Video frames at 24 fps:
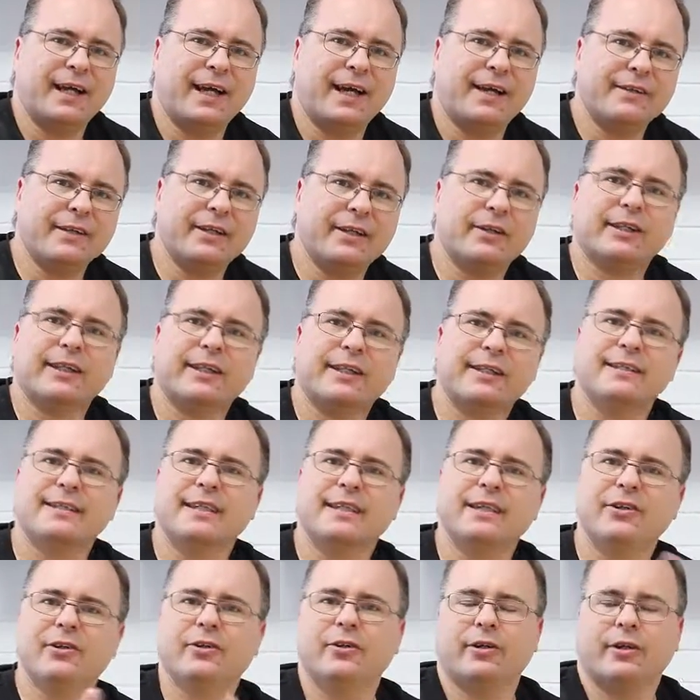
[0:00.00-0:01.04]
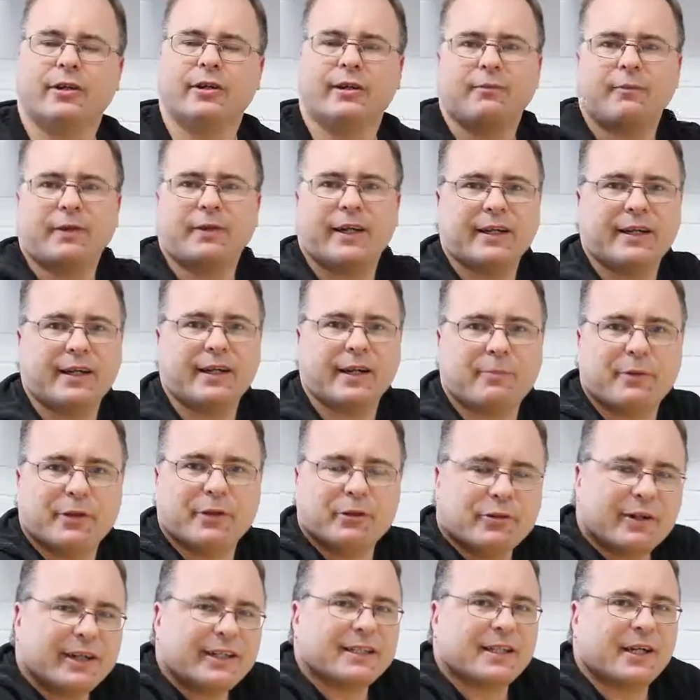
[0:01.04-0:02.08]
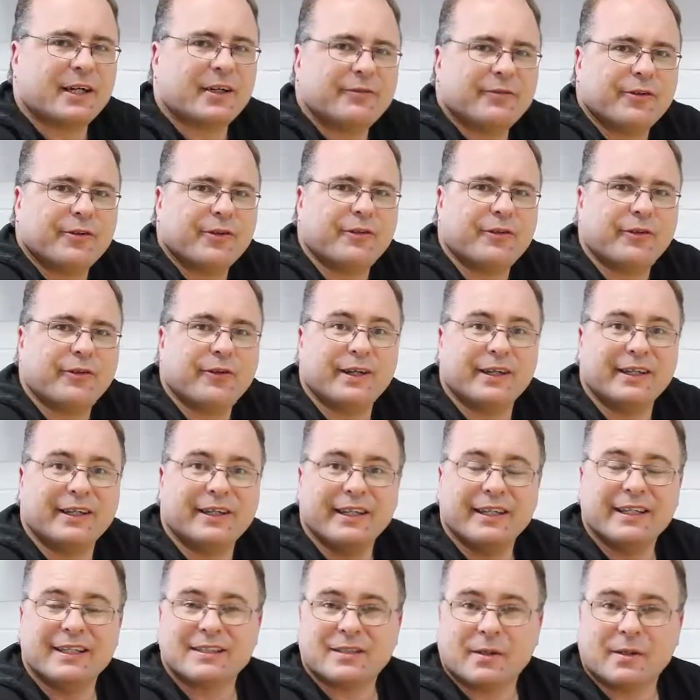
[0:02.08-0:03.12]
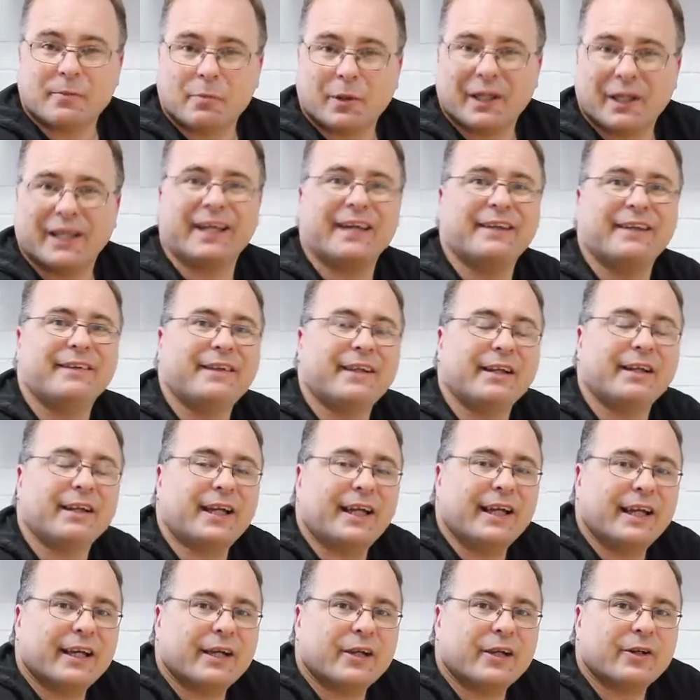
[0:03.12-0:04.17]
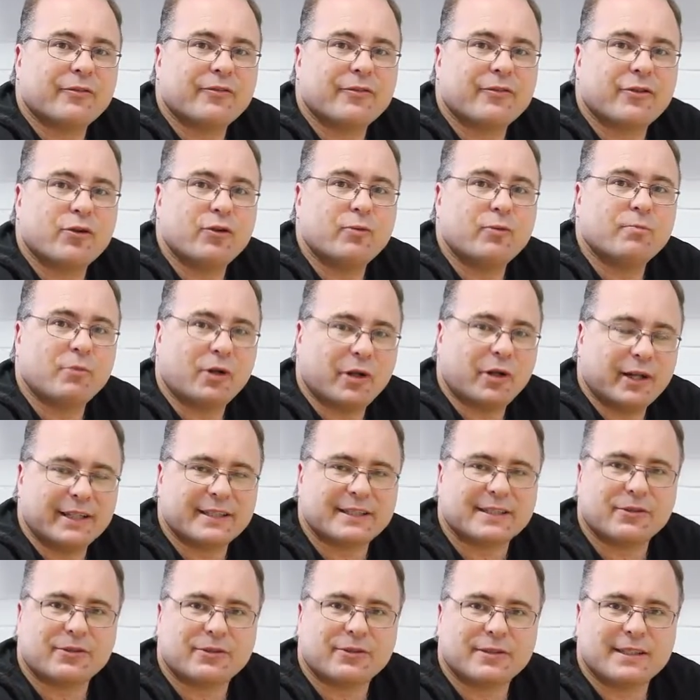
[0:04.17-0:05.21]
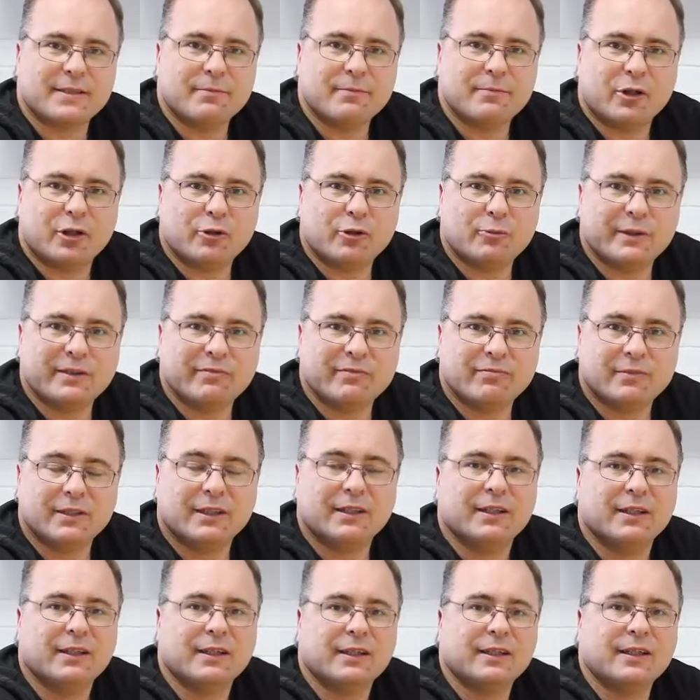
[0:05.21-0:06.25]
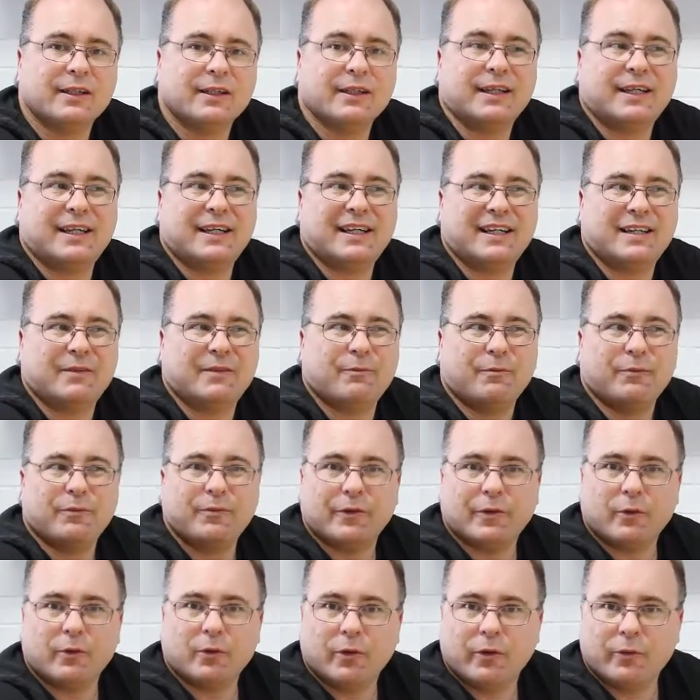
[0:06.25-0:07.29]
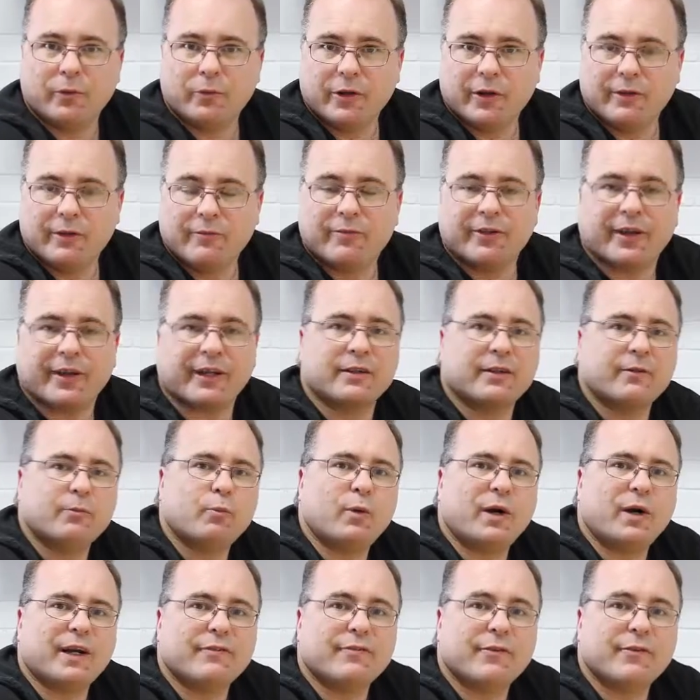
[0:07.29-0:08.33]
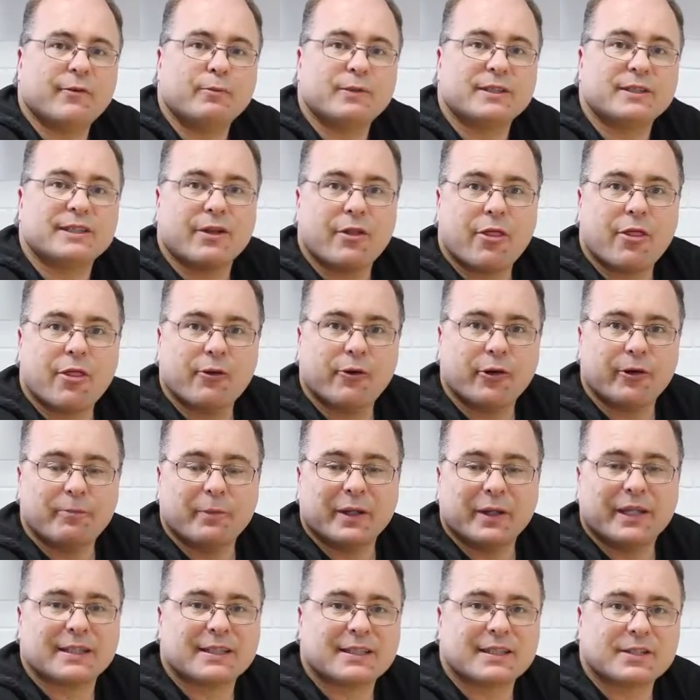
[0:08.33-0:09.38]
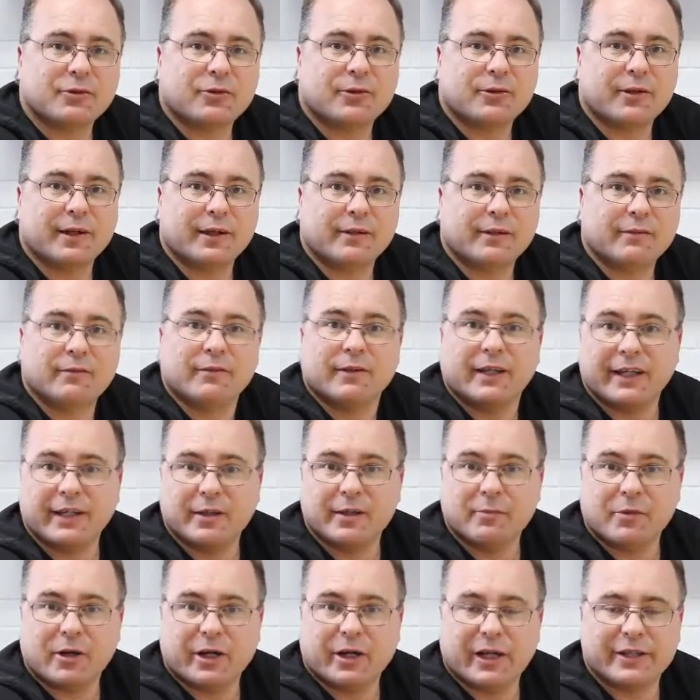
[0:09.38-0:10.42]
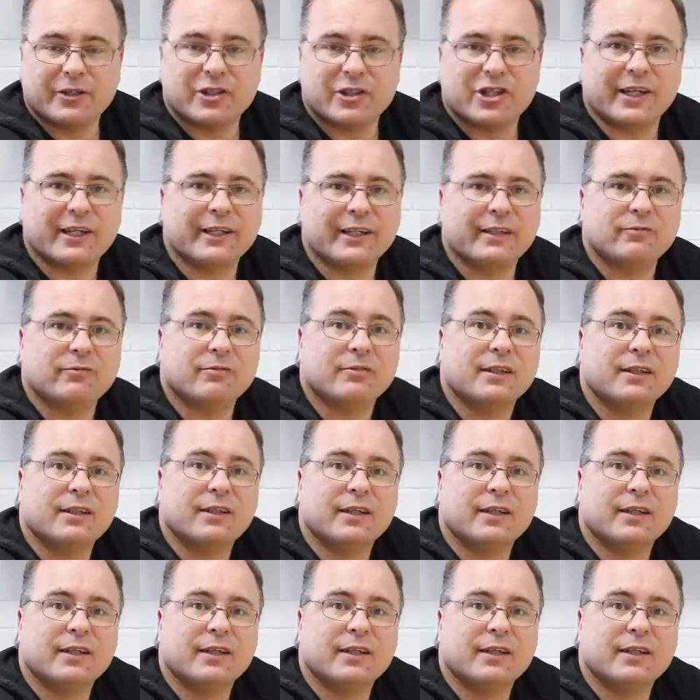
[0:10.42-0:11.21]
And then I continued. I ended up in retail for 13 years. I planned the layout of two Myer stores in Melbourne. Um, in fact, one of them was the third biggest store in, in the Myer chain.